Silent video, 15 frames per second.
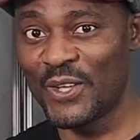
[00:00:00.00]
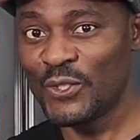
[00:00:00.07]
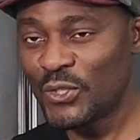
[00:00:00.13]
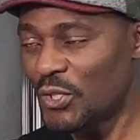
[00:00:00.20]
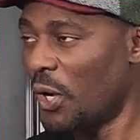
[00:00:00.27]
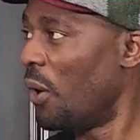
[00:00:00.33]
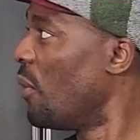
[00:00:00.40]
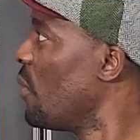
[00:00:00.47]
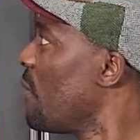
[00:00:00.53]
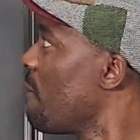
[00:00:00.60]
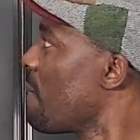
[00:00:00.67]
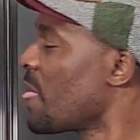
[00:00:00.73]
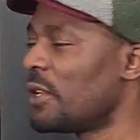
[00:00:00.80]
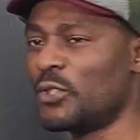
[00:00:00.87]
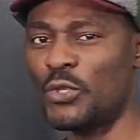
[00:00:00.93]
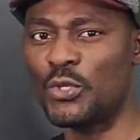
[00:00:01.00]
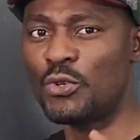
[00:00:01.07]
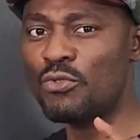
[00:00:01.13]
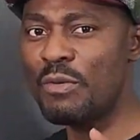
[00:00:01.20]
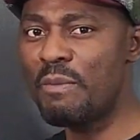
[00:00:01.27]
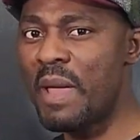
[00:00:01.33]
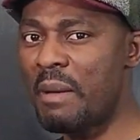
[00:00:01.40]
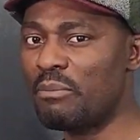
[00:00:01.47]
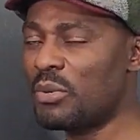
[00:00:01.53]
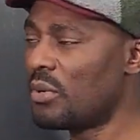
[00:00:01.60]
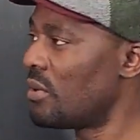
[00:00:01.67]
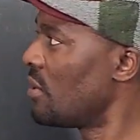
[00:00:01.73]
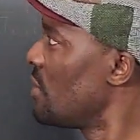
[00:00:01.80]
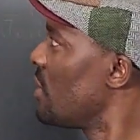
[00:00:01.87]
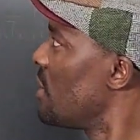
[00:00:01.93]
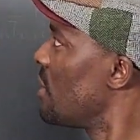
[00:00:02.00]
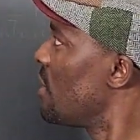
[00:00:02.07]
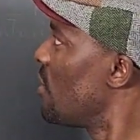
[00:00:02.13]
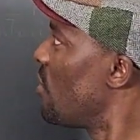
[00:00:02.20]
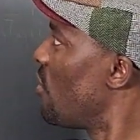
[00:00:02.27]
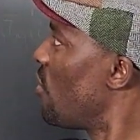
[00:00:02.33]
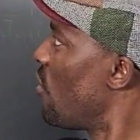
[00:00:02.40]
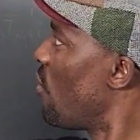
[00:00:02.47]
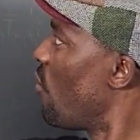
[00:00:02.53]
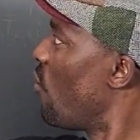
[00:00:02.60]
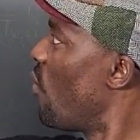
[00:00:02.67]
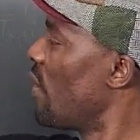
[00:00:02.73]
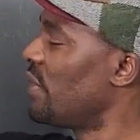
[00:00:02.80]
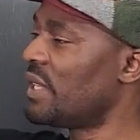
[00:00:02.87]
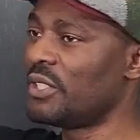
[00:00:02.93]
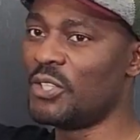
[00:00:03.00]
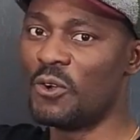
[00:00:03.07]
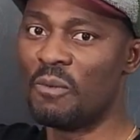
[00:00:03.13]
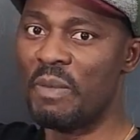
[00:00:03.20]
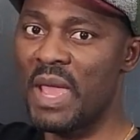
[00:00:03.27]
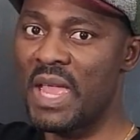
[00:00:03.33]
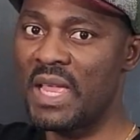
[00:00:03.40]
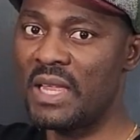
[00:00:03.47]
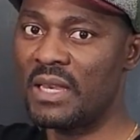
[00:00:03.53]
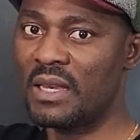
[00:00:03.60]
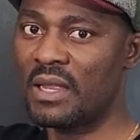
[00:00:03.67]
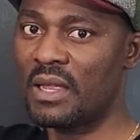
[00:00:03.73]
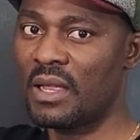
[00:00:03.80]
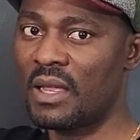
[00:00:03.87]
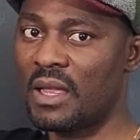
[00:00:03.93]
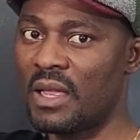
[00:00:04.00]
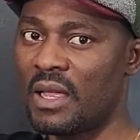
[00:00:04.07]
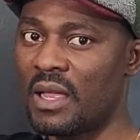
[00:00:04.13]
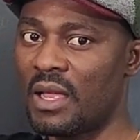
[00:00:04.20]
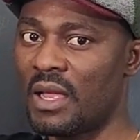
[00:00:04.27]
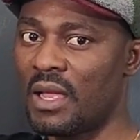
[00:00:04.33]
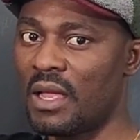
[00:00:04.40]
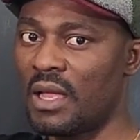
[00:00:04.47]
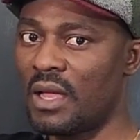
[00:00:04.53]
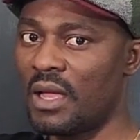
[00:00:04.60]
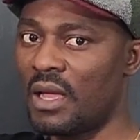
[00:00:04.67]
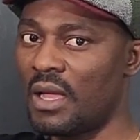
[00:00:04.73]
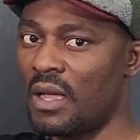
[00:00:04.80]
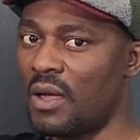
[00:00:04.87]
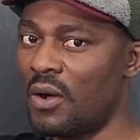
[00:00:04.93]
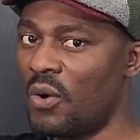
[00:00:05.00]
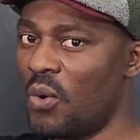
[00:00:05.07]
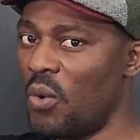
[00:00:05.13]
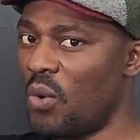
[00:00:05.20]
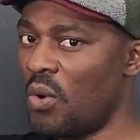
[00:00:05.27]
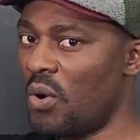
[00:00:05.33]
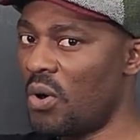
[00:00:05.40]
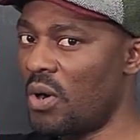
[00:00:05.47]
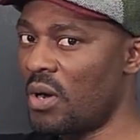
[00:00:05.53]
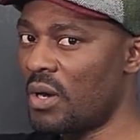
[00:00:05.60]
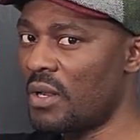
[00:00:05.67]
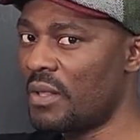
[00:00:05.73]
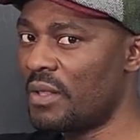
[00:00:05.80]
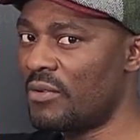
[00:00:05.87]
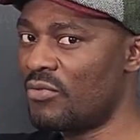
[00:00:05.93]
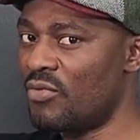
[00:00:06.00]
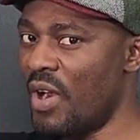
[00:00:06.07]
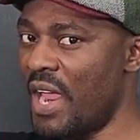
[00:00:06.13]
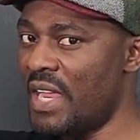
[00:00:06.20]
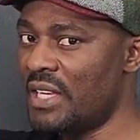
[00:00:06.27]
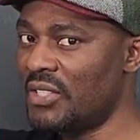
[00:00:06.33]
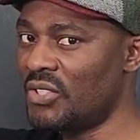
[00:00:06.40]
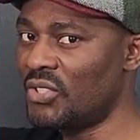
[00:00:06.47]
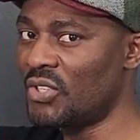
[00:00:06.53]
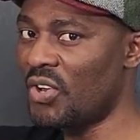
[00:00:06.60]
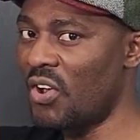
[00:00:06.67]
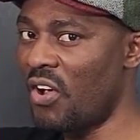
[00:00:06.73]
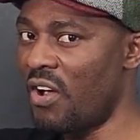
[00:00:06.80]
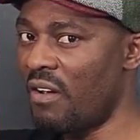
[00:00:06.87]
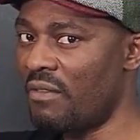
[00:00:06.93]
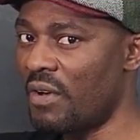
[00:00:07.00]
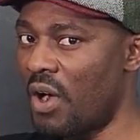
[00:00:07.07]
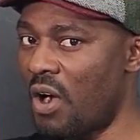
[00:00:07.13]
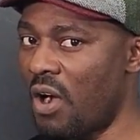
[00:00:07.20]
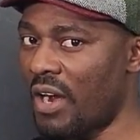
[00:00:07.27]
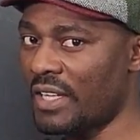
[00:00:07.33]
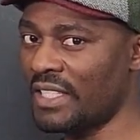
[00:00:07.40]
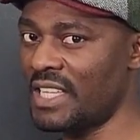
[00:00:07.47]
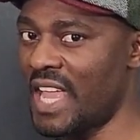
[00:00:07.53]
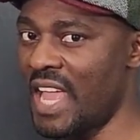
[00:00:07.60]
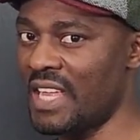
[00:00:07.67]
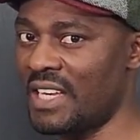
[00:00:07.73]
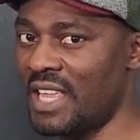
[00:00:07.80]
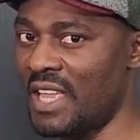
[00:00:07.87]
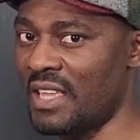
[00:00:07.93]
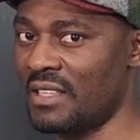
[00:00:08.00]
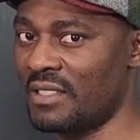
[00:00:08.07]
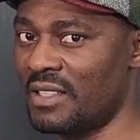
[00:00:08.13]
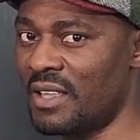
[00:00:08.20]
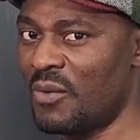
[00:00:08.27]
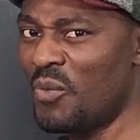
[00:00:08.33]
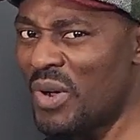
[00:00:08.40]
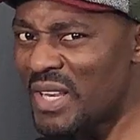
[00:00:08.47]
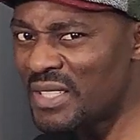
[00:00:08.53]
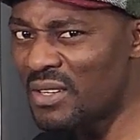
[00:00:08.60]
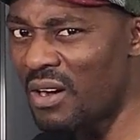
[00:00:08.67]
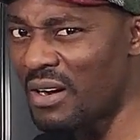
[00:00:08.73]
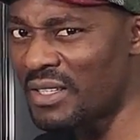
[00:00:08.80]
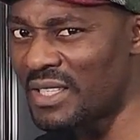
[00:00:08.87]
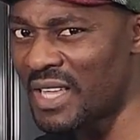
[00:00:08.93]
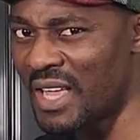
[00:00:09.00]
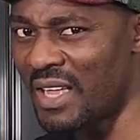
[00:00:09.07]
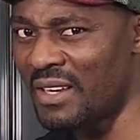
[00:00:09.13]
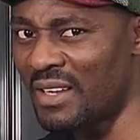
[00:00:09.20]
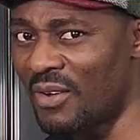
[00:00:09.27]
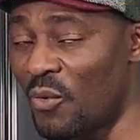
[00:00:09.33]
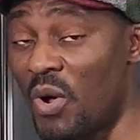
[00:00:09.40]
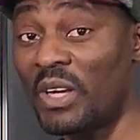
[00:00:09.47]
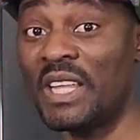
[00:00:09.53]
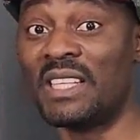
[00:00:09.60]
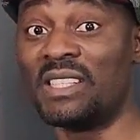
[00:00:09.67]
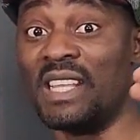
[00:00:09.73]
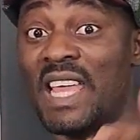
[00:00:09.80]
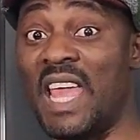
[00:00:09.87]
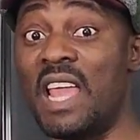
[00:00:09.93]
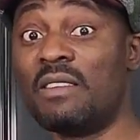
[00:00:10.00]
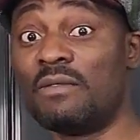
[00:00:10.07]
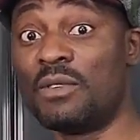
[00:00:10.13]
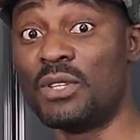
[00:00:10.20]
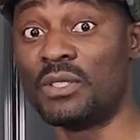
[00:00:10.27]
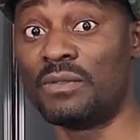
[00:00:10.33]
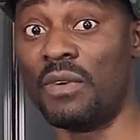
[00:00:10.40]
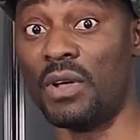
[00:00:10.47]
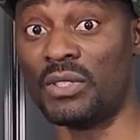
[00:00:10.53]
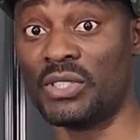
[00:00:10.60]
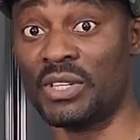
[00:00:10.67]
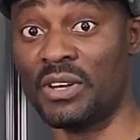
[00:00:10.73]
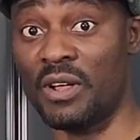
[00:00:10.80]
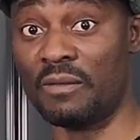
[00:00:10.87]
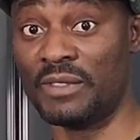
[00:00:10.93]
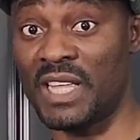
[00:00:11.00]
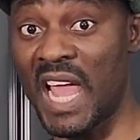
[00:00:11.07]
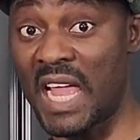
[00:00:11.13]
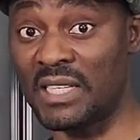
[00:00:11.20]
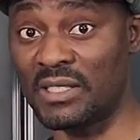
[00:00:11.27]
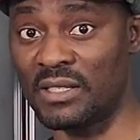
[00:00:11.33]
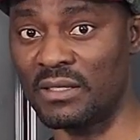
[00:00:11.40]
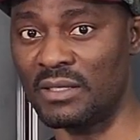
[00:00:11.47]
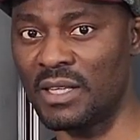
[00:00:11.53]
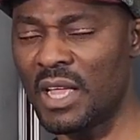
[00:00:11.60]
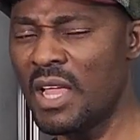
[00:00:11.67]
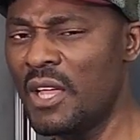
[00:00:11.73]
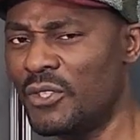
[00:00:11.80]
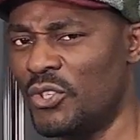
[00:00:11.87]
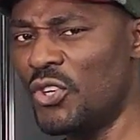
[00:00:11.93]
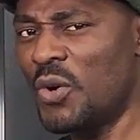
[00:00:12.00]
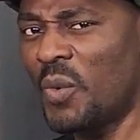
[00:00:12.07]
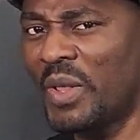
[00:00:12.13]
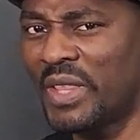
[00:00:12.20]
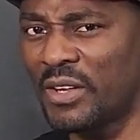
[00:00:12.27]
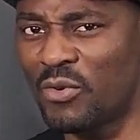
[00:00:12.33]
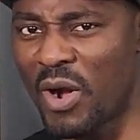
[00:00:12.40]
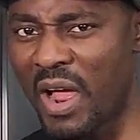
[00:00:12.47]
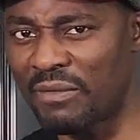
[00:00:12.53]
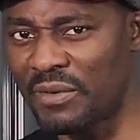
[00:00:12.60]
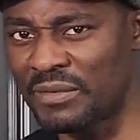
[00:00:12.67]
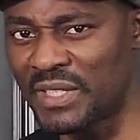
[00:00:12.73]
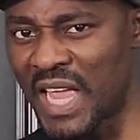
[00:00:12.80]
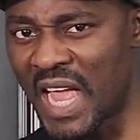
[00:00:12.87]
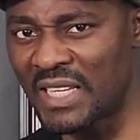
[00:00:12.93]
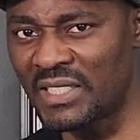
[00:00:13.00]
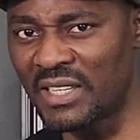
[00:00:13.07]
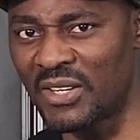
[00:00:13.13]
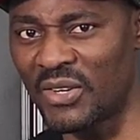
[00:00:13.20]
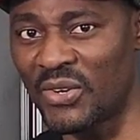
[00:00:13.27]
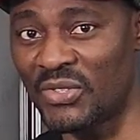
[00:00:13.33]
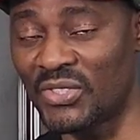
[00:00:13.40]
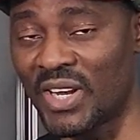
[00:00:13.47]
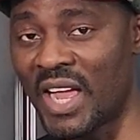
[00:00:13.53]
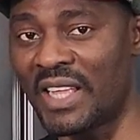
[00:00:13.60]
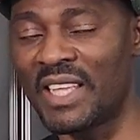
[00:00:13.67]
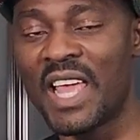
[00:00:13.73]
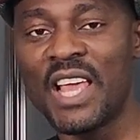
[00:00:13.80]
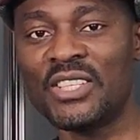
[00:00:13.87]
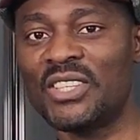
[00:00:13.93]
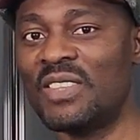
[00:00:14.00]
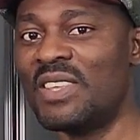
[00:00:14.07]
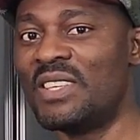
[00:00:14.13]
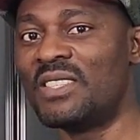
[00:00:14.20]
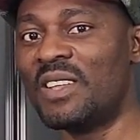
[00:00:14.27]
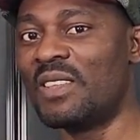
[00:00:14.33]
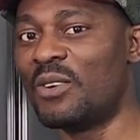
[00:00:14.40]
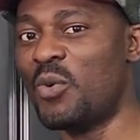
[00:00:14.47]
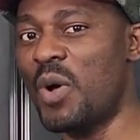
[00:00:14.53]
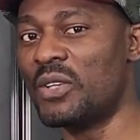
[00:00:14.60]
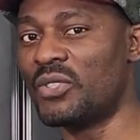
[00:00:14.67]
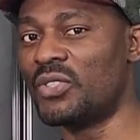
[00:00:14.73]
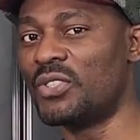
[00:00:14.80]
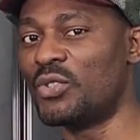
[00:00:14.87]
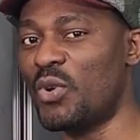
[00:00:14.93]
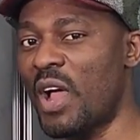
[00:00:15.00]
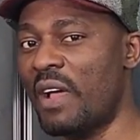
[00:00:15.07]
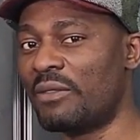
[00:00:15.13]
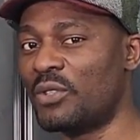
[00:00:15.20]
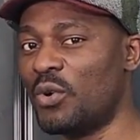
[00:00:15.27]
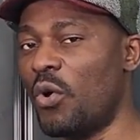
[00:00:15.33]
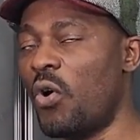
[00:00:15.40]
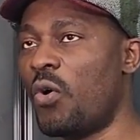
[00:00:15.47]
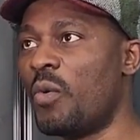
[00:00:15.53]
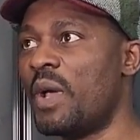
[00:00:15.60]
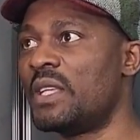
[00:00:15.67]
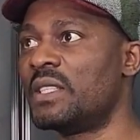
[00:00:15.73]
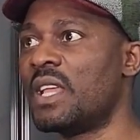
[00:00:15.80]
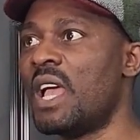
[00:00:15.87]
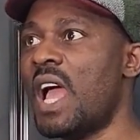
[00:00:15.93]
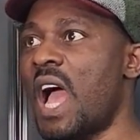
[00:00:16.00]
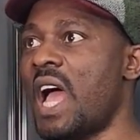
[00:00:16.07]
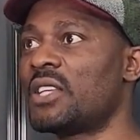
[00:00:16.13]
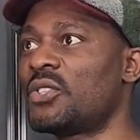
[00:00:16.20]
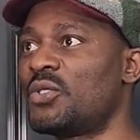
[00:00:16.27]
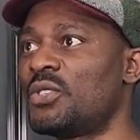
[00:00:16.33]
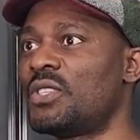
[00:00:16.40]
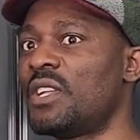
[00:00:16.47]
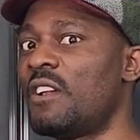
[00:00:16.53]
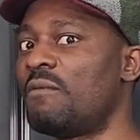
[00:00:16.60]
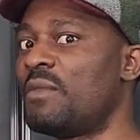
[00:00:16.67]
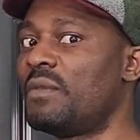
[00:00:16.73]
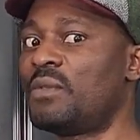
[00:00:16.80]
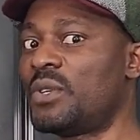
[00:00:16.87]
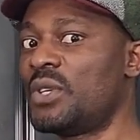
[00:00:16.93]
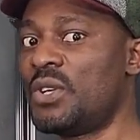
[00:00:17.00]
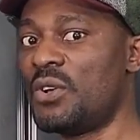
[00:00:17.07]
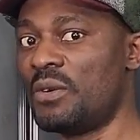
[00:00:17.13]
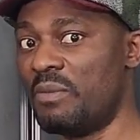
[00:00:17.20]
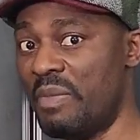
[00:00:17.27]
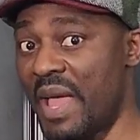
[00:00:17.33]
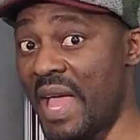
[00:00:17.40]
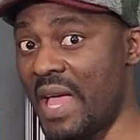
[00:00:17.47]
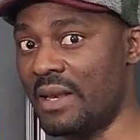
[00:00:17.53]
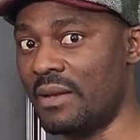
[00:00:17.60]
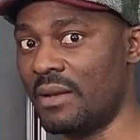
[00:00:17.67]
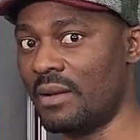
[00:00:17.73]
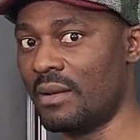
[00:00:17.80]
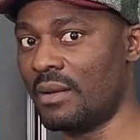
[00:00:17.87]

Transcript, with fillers: So, do you remember what the domain or the range of arctan is. What is arctan? Well, it's the inverse function of tangent. Do you know what the graph of tangent looks like? See, these are the questions you have to always ask yourself before you go to bed.